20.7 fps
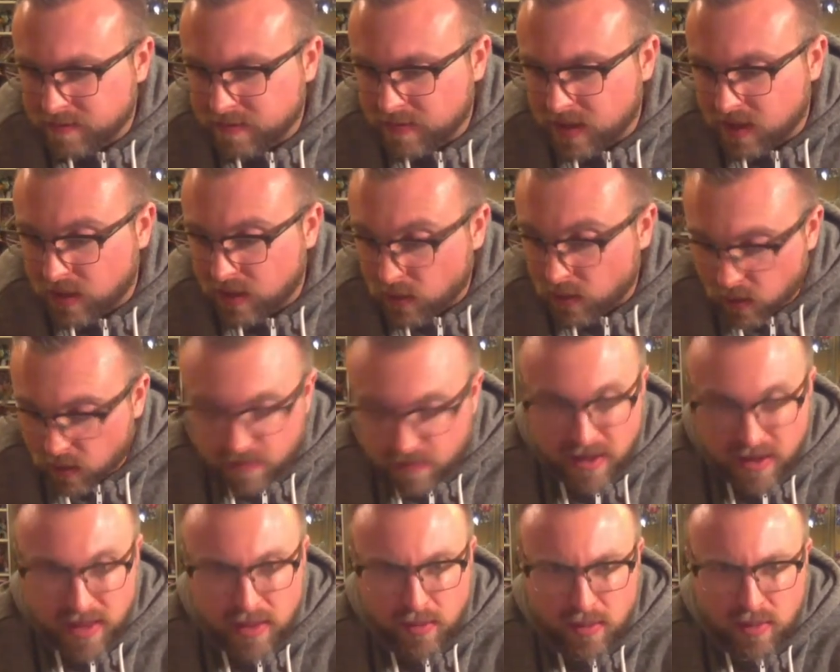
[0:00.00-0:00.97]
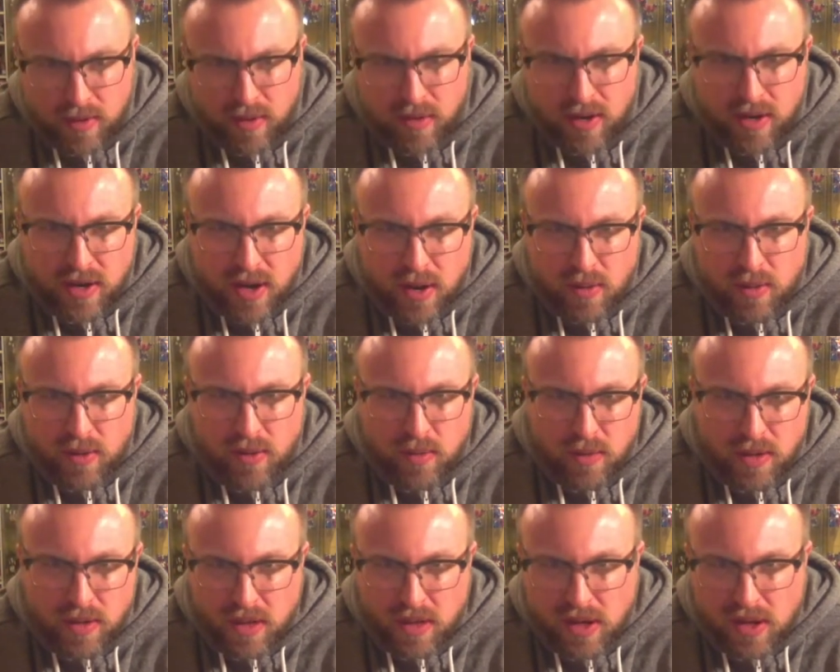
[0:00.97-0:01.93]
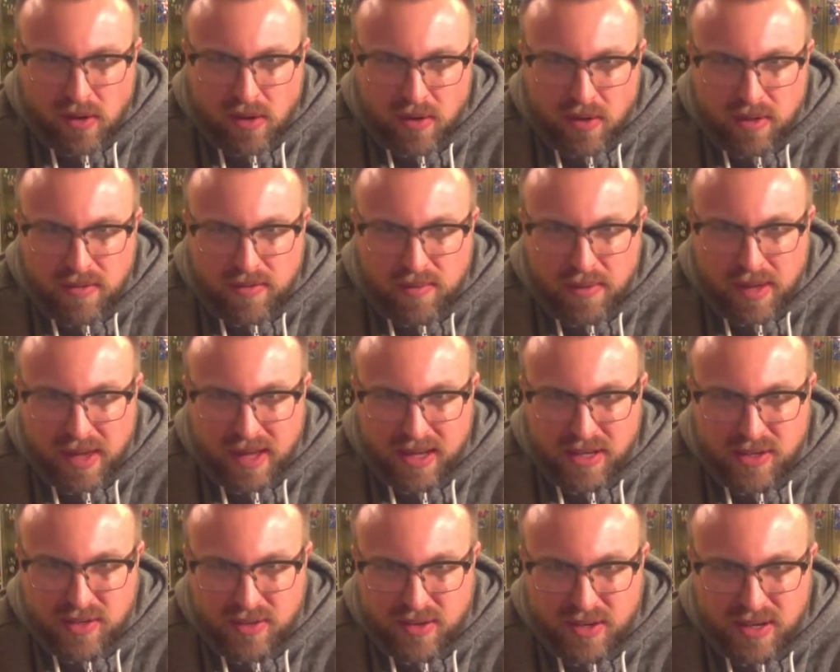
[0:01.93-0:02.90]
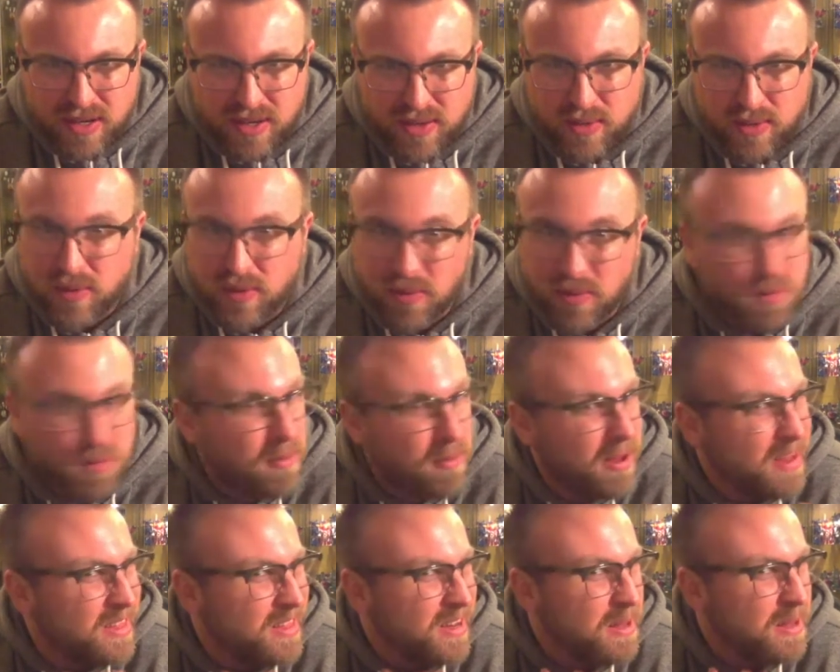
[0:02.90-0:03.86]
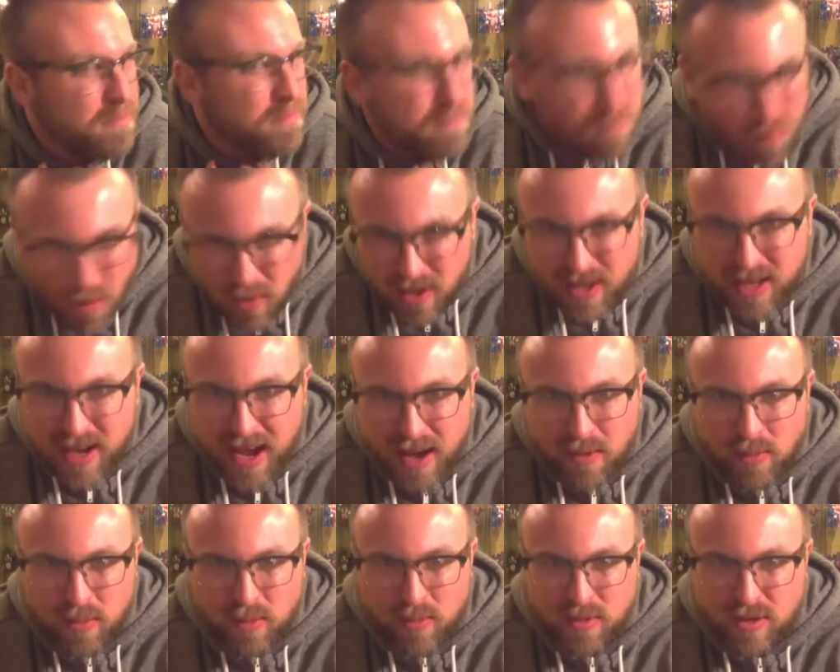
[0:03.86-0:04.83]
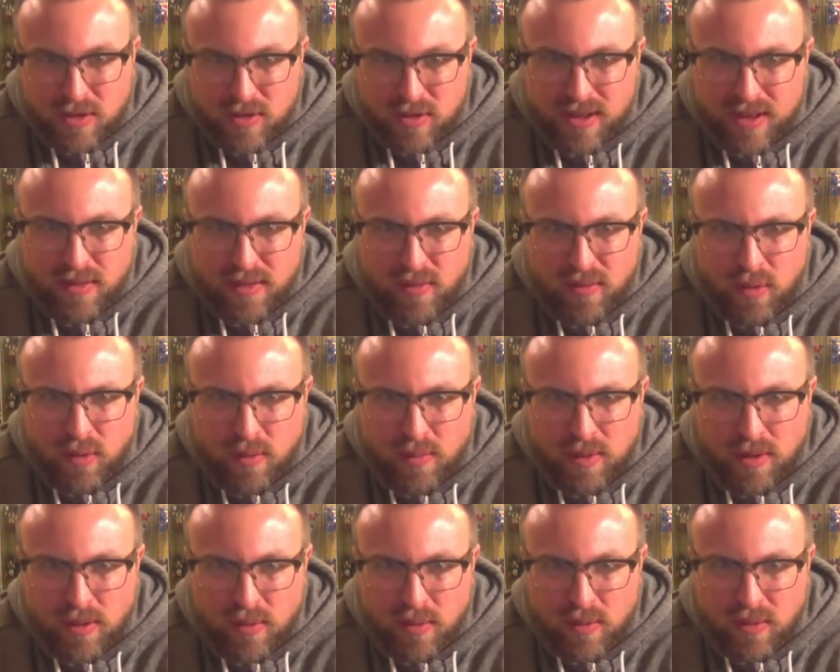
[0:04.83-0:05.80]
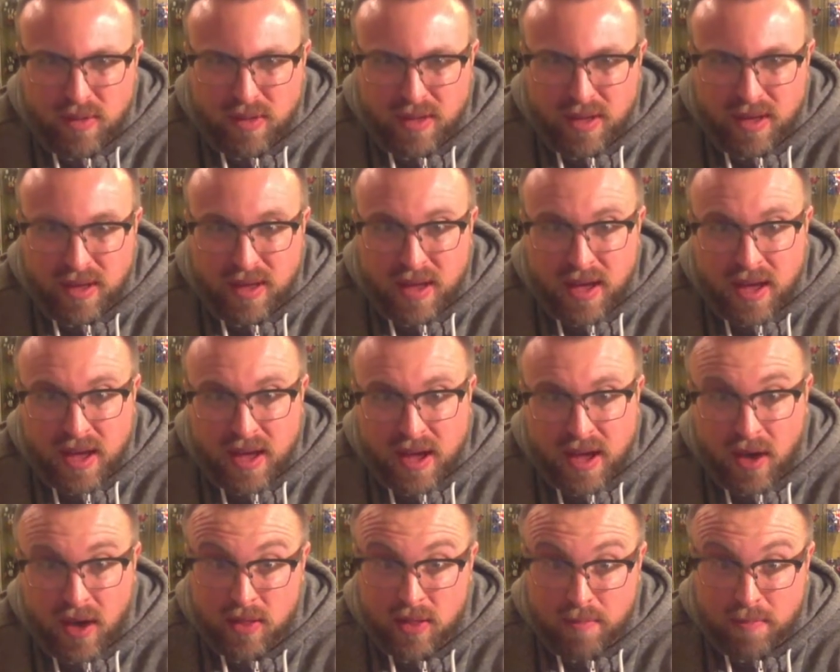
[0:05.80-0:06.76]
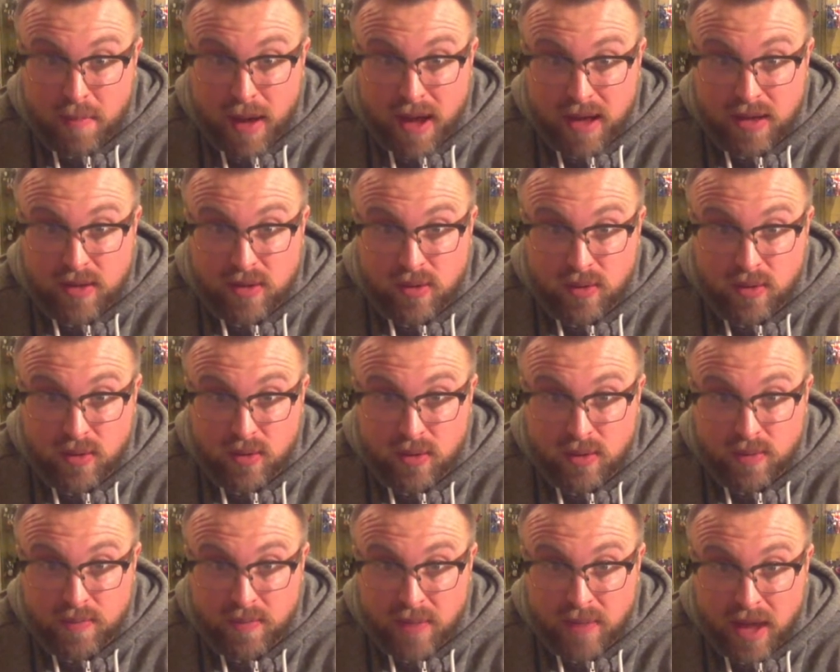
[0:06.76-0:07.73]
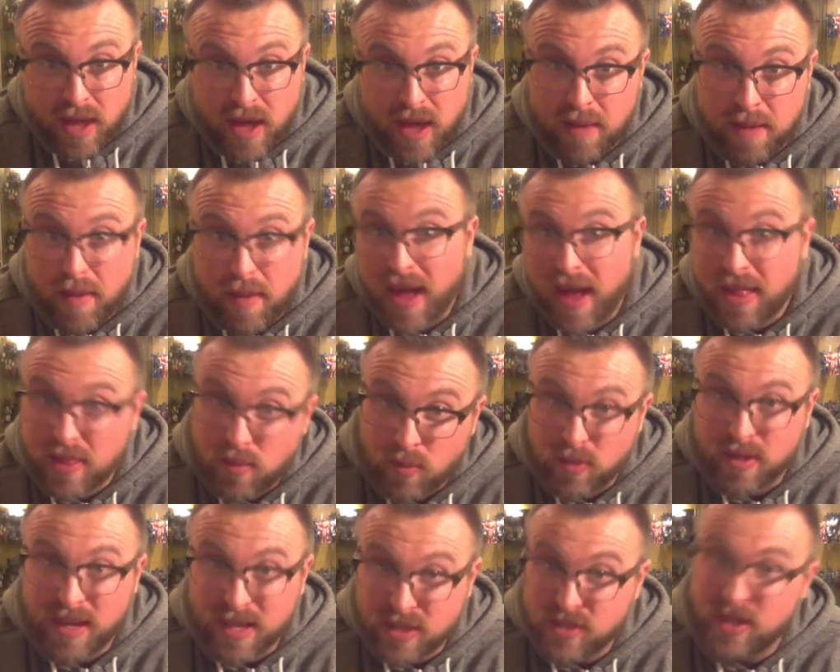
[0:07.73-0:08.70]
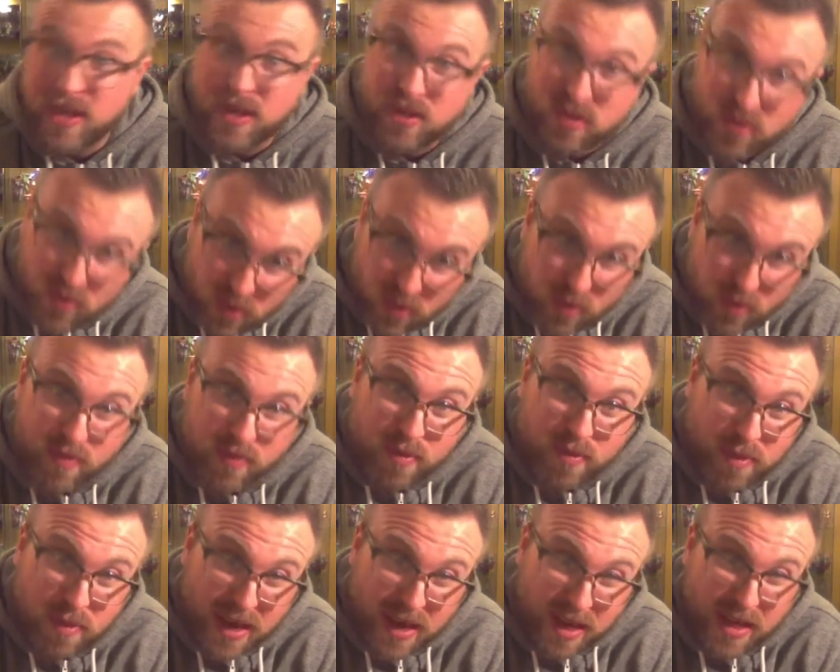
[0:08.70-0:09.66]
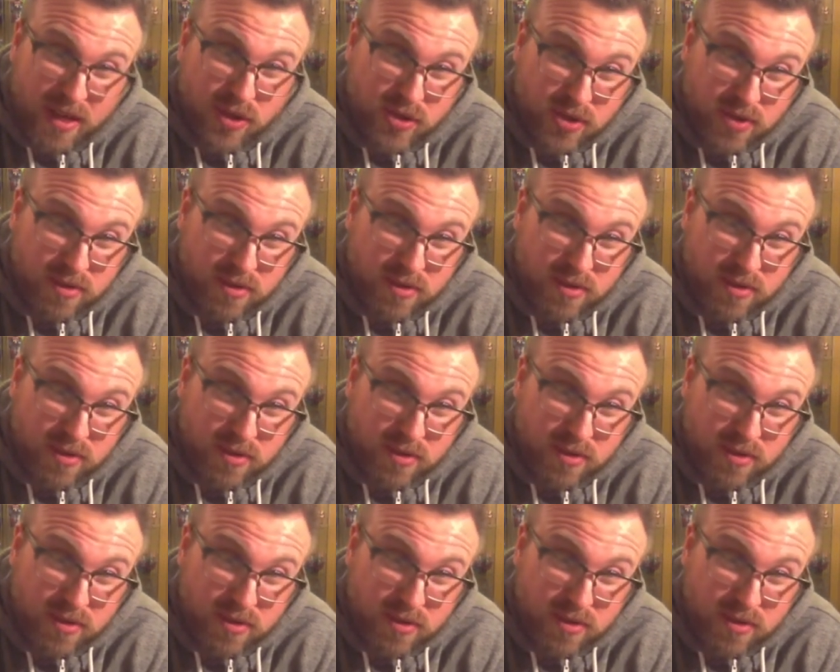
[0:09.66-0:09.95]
this toy fair that was on, I noticed one of the guys from King Street Toys was basically buying out all the Transformers that were on the back store. And there was actually a store from King